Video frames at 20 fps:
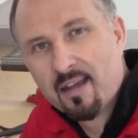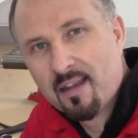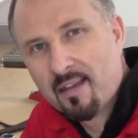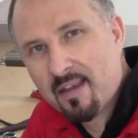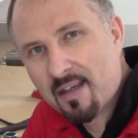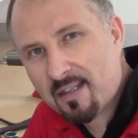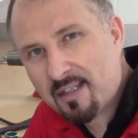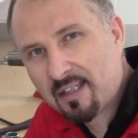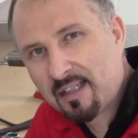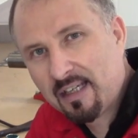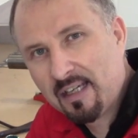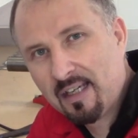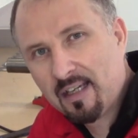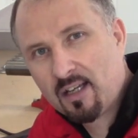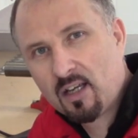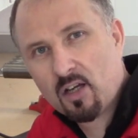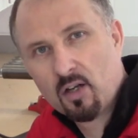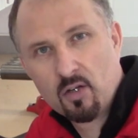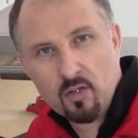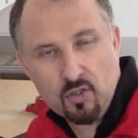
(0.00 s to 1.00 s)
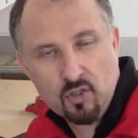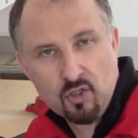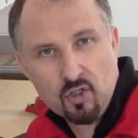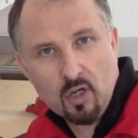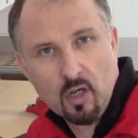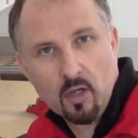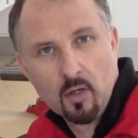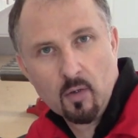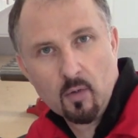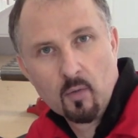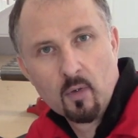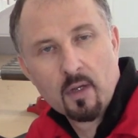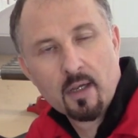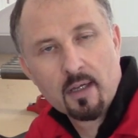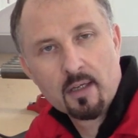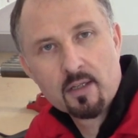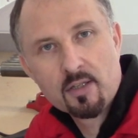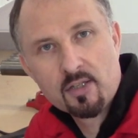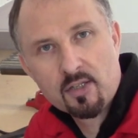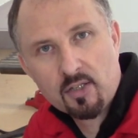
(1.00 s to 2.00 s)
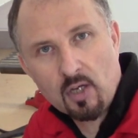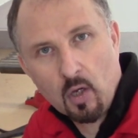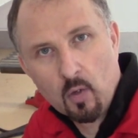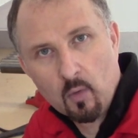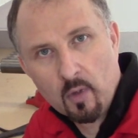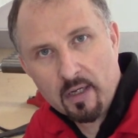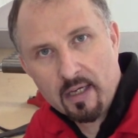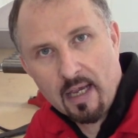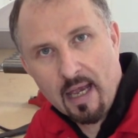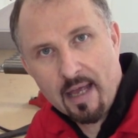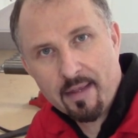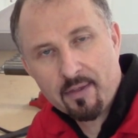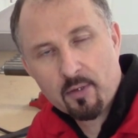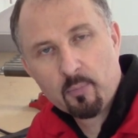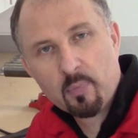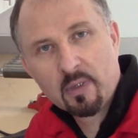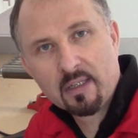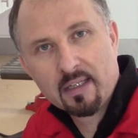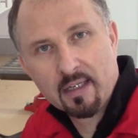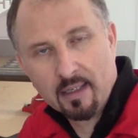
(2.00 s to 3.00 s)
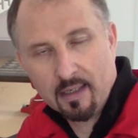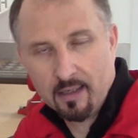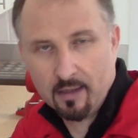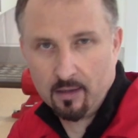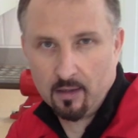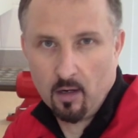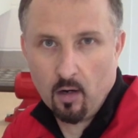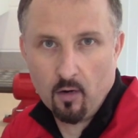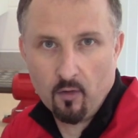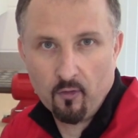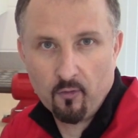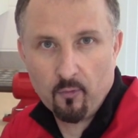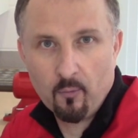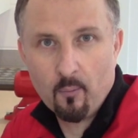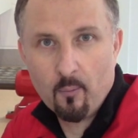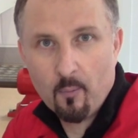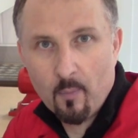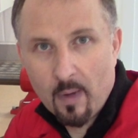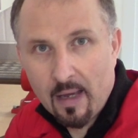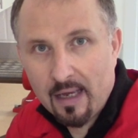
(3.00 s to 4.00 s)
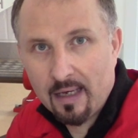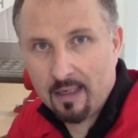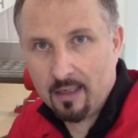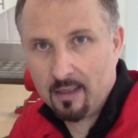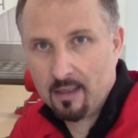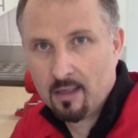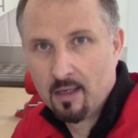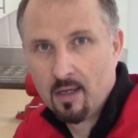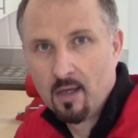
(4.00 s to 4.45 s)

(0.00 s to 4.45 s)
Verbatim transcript: there's a kit car show in Stoneleigh at the beginning of May.